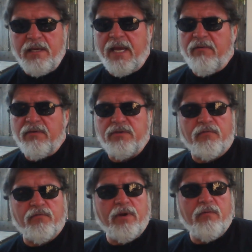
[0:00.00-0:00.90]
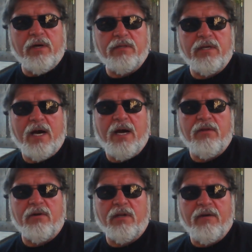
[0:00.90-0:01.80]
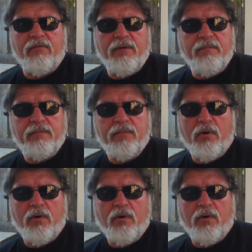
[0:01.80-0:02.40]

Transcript: He gave us the free will to either love him